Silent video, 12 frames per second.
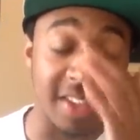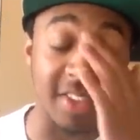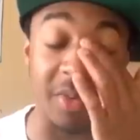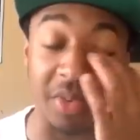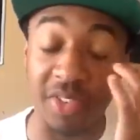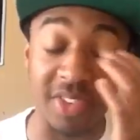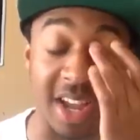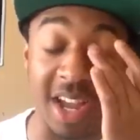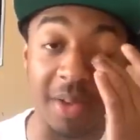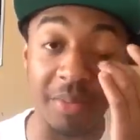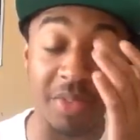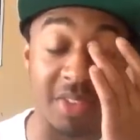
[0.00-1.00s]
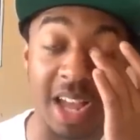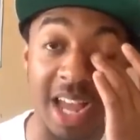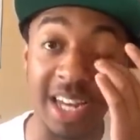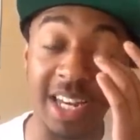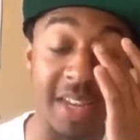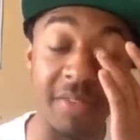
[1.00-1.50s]
There was times
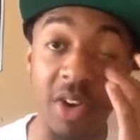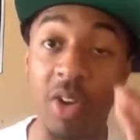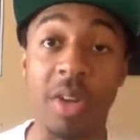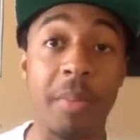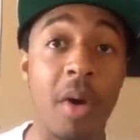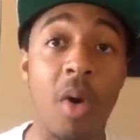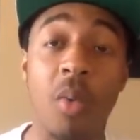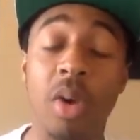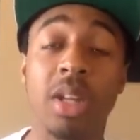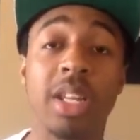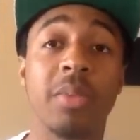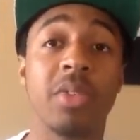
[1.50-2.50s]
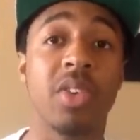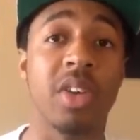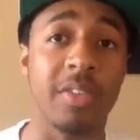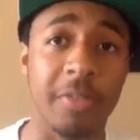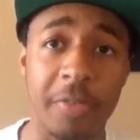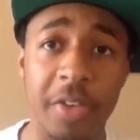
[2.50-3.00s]
I didn't even know Lamar Whitley was
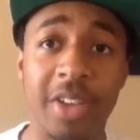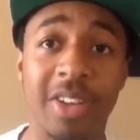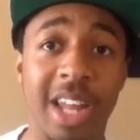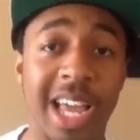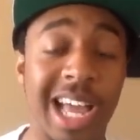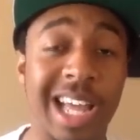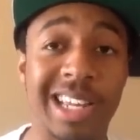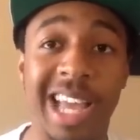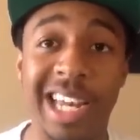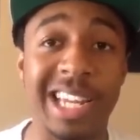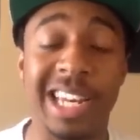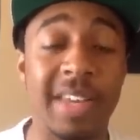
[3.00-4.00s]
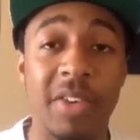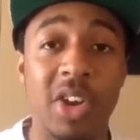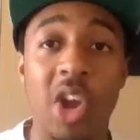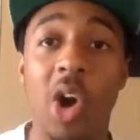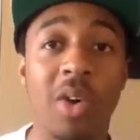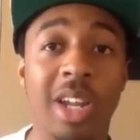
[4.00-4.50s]
on the field. Like, I didn't
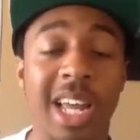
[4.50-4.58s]
even know it.